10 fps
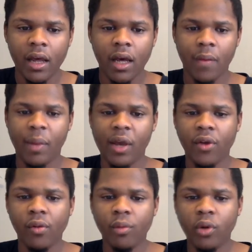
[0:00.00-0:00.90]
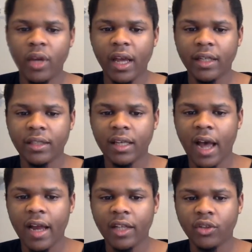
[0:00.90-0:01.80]
Emmanuel Mudiay is a
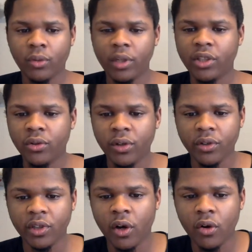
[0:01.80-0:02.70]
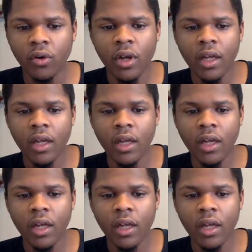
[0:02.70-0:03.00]
guy that's 22 years old.